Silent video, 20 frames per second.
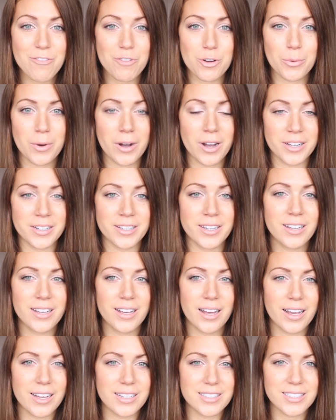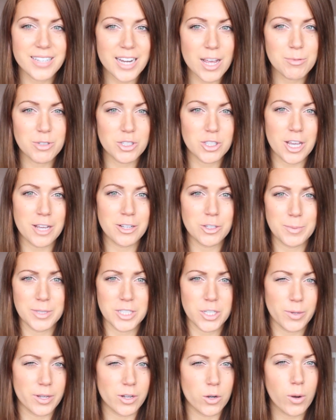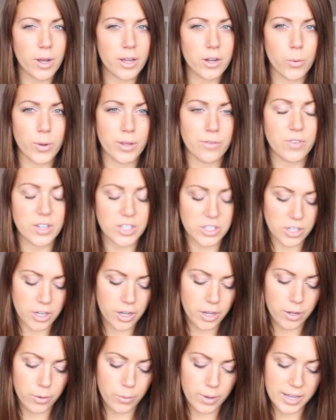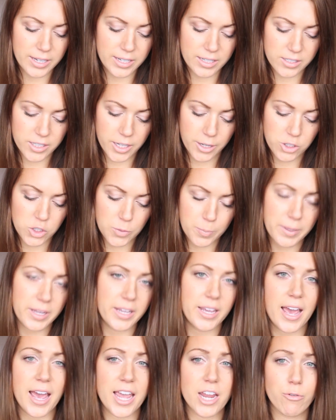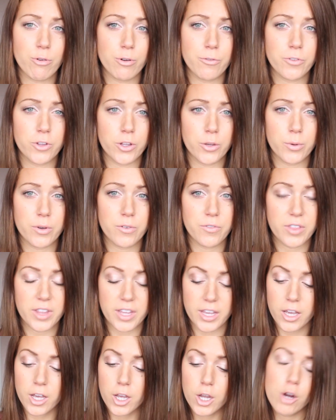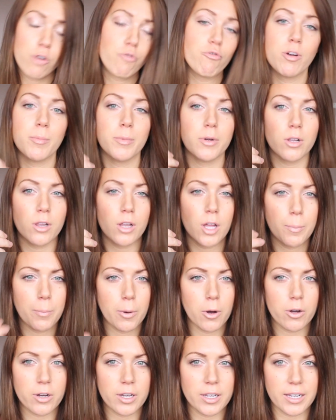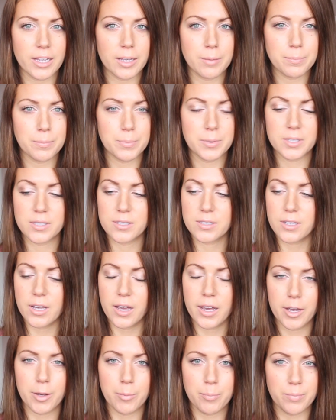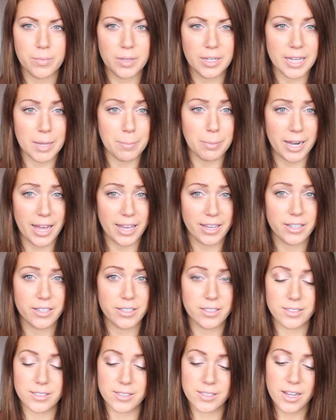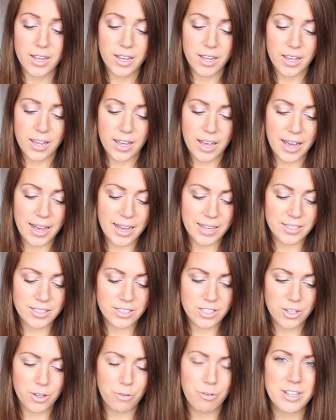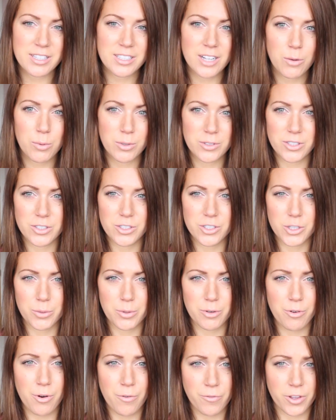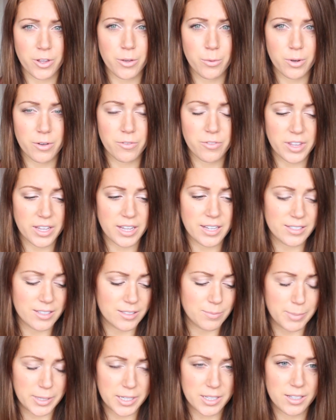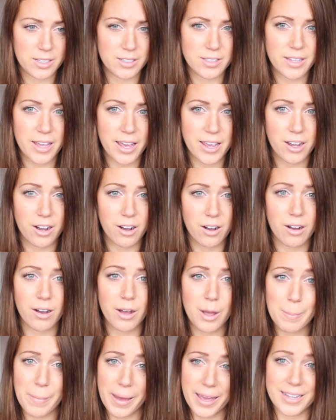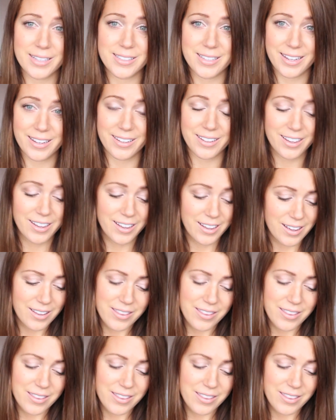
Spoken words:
Hi everyone, today I'm just going to be doing quite a quick video and it's going to be a review of the Rimmel Apocalips lip lacquers. And the reason I wanted to do a review of these is because they are amazing.